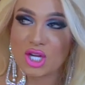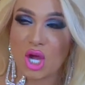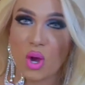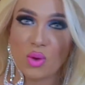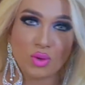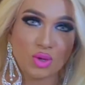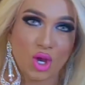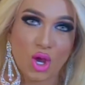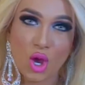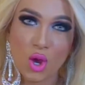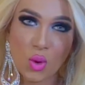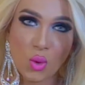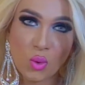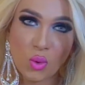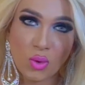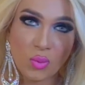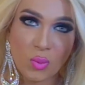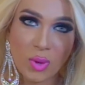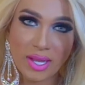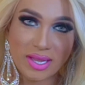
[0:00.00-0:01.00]
don't know
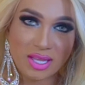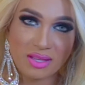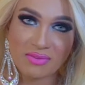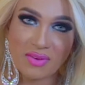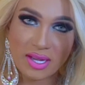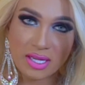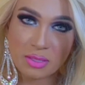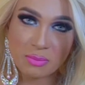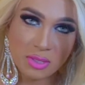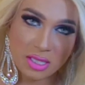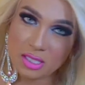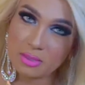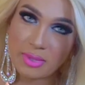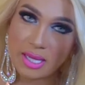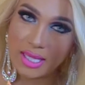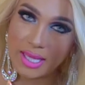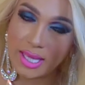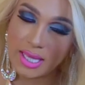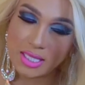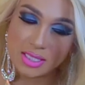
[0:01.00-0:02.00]
what the fuck a
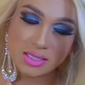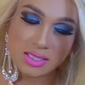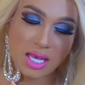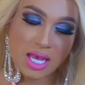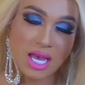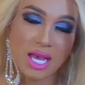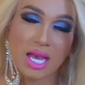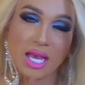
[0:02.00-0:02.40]
pillbug is.